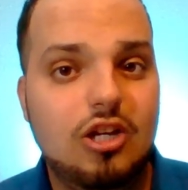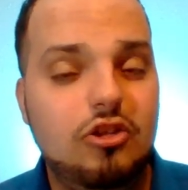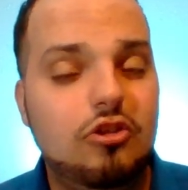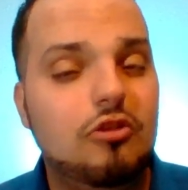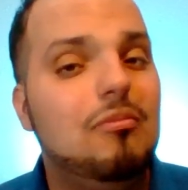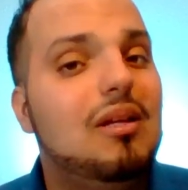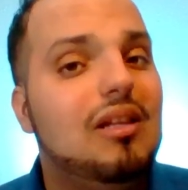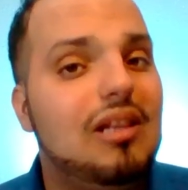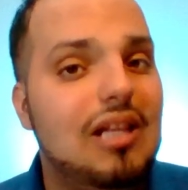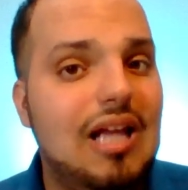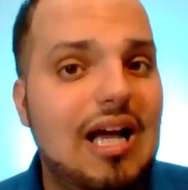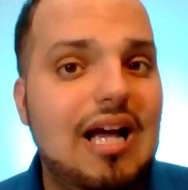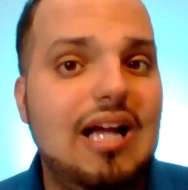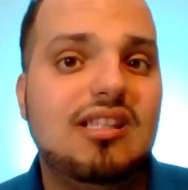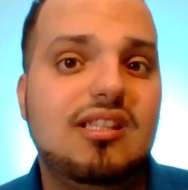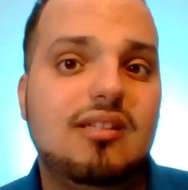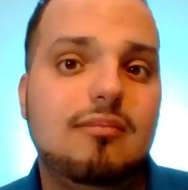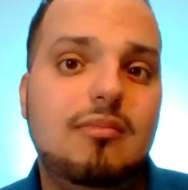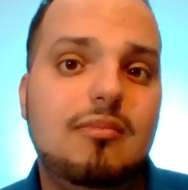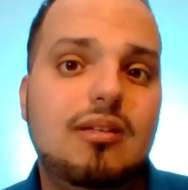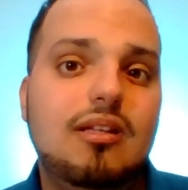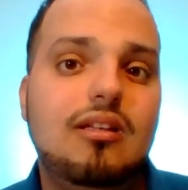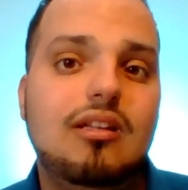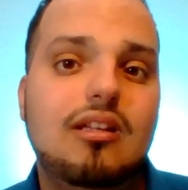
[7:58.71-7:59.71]
You'd be lying
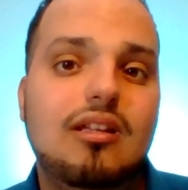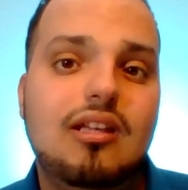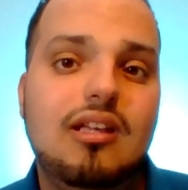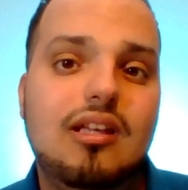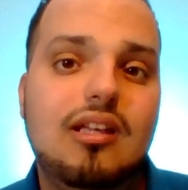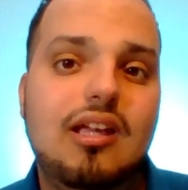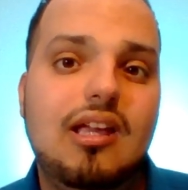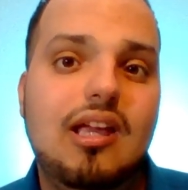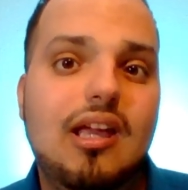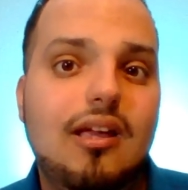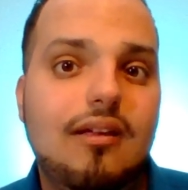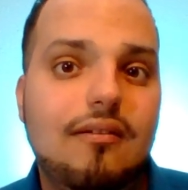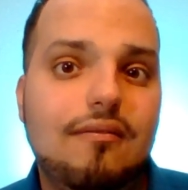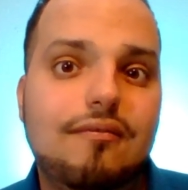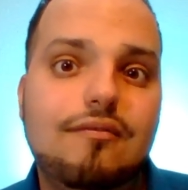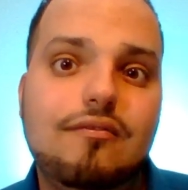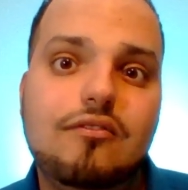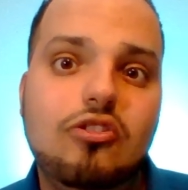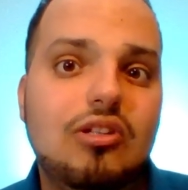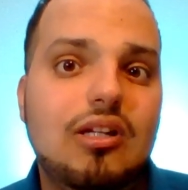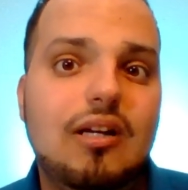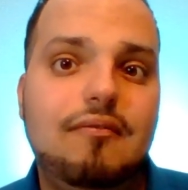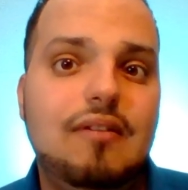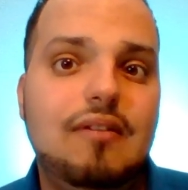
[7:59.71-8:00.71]
to me
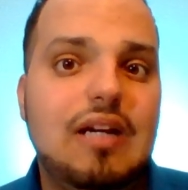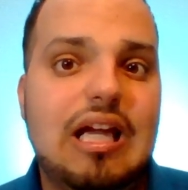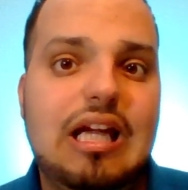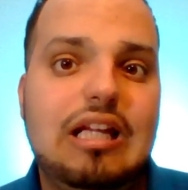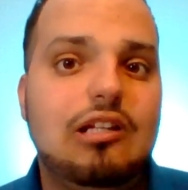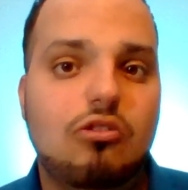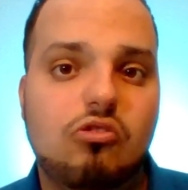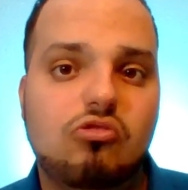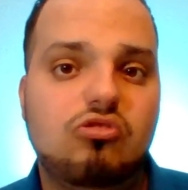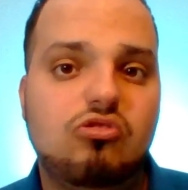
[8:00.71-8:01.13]
if you never had